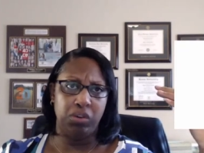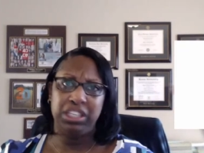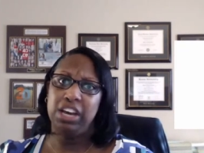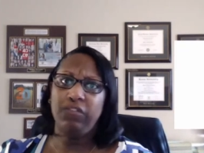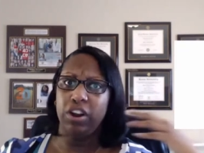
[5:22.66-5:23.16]

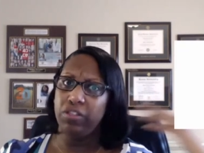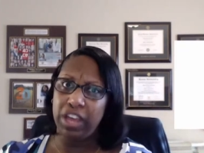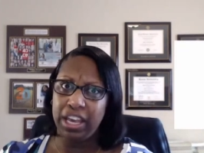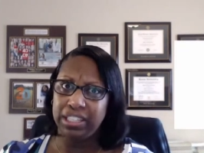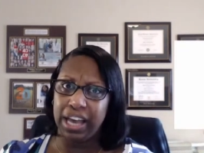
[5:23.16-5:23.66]
different
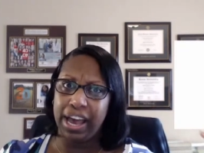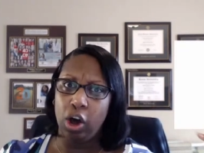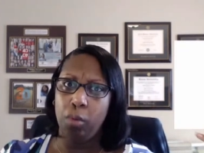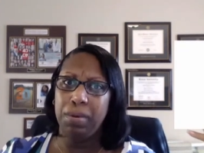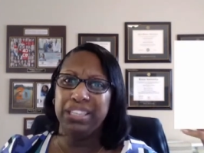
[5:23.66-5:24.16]
things that
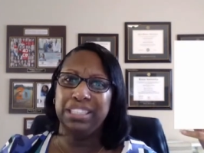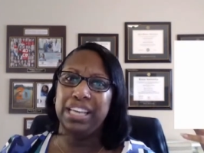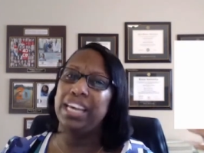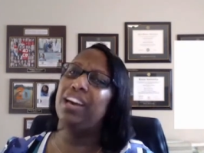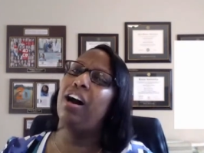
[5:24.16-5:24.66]
help us
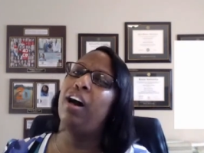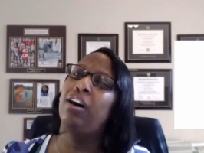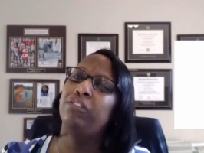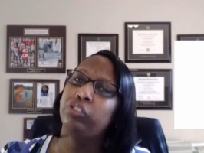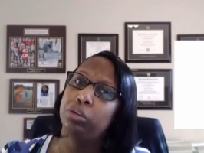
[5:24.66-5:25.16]
stay
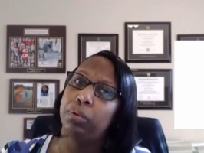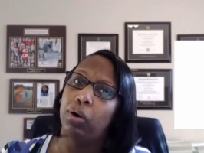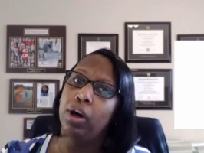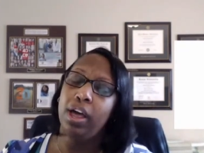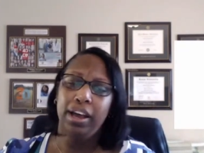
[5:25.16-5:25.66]

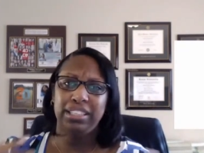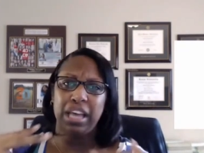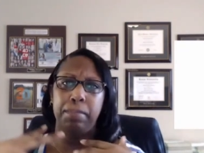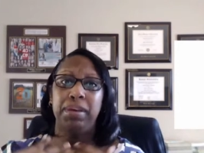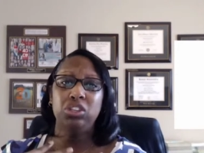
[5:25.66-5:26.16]
comfortable, because
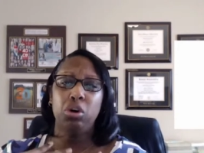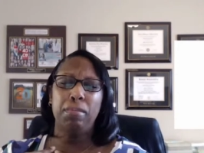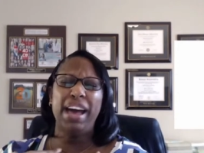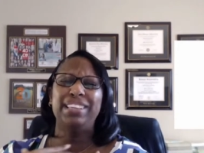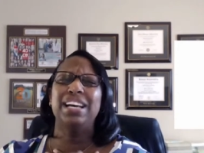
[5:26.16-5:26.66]
that mental
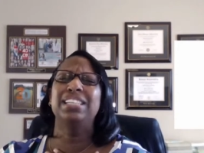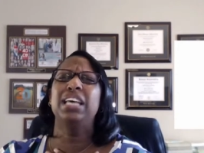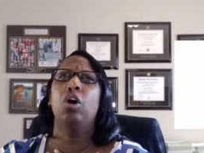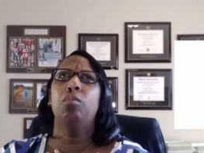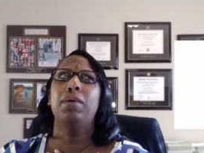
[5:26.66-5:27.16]
mat does
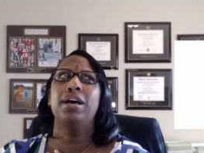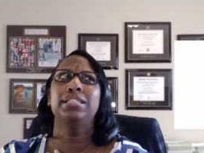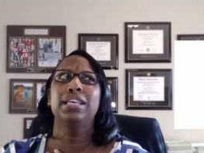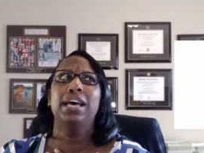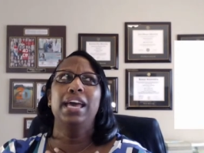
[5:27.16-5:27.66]
help
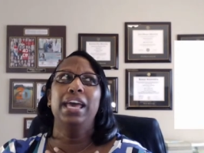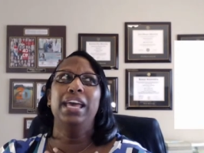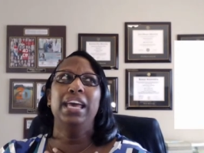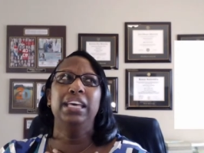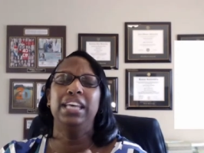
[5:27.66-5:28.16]
us.
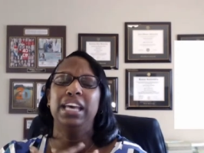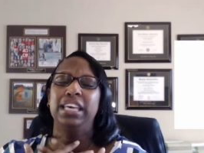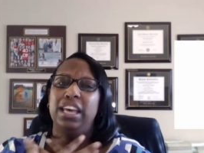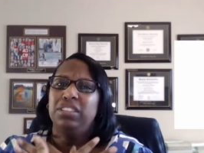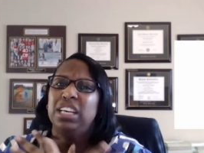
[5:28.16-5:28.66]
It
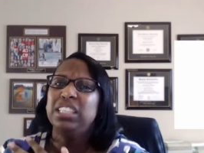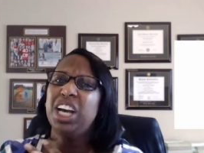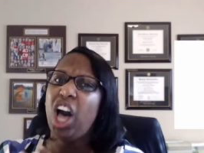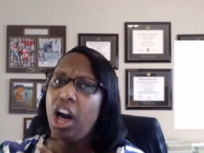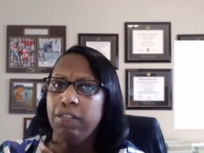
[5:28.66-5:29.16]
gives us a
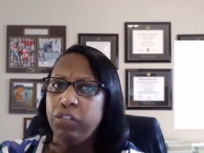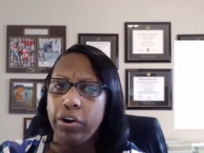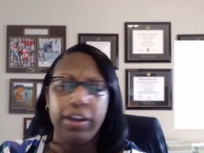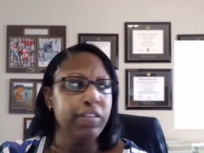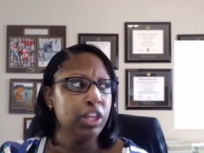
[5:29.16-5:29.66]
comfort,
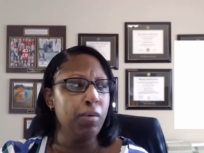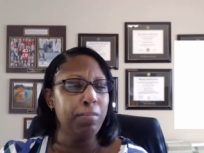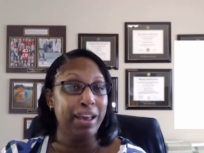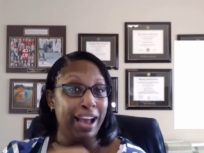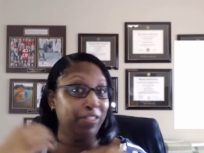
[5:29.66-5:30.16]
even though we
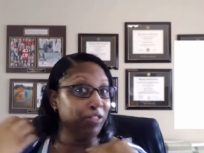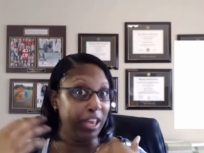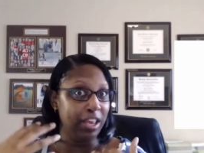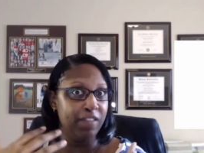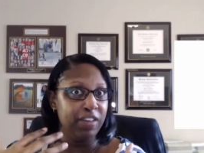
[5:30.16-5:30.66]
may not
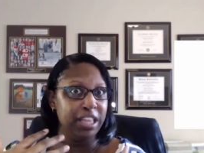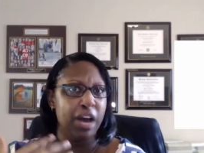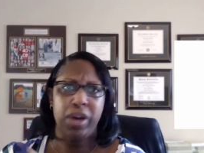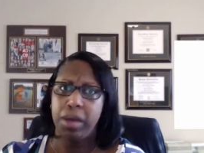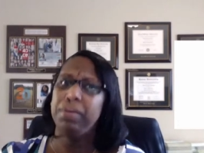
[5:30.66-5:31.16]
think of it
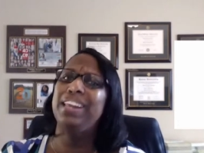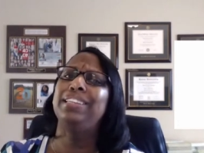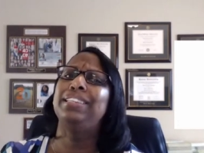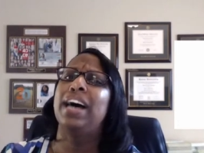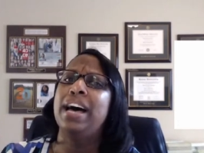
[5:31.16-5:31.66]
that way, but
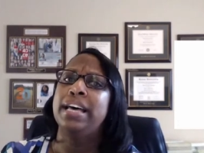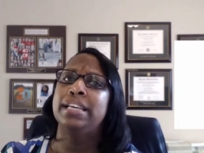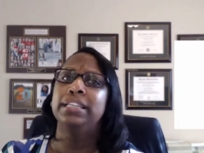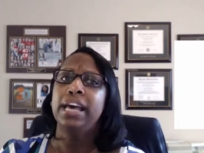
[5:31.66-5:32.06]
it does.